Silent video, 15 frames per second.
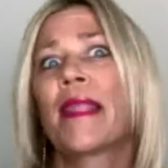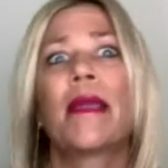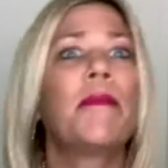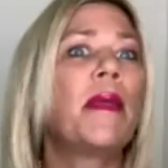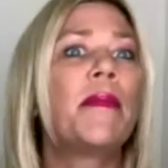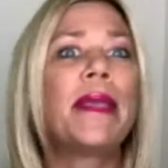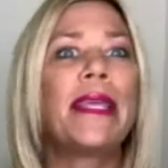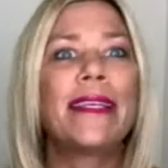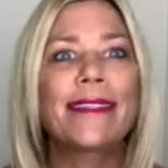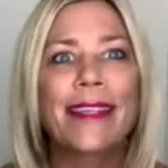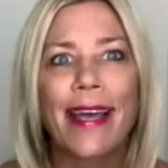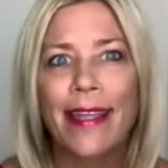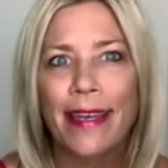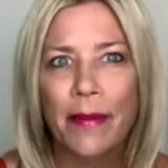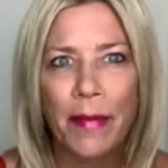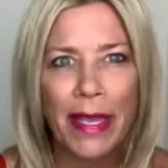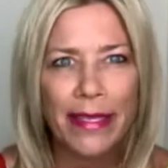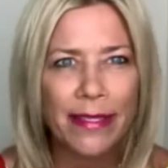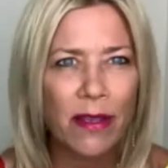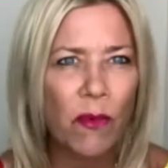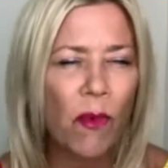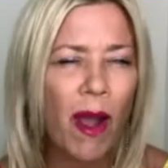Maybe he's got an
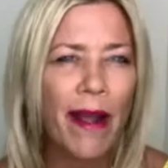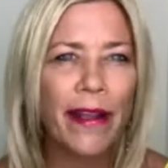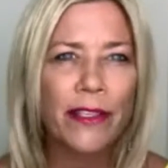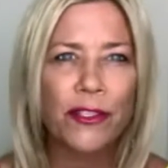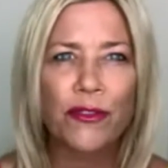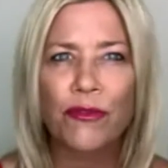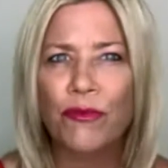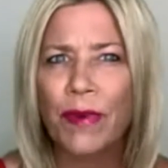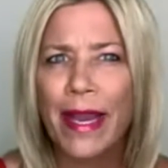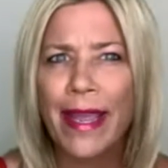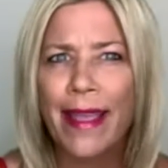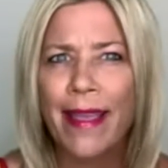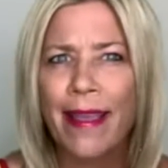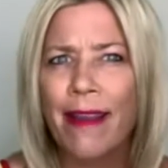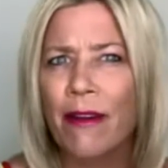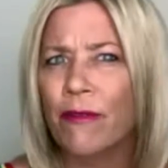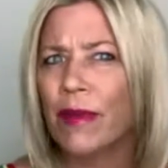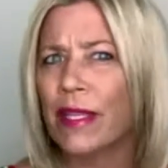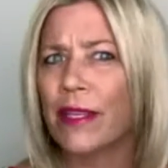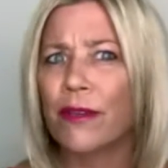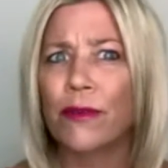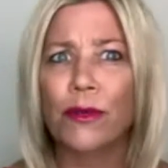amazing watch, ring, or
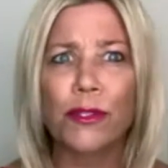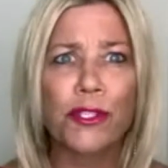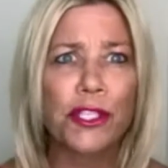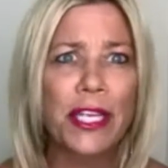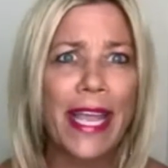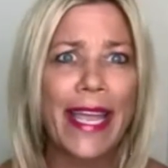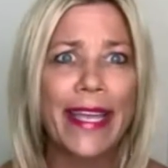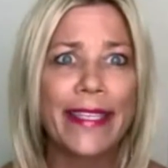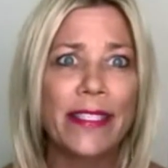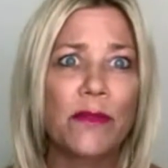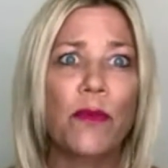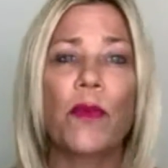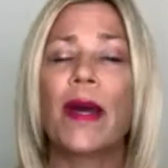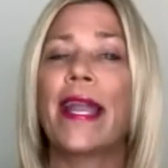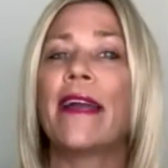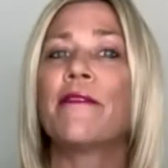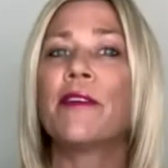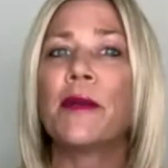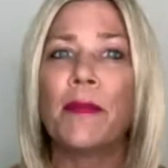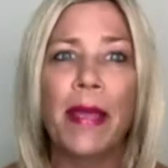really cool shades, whatever it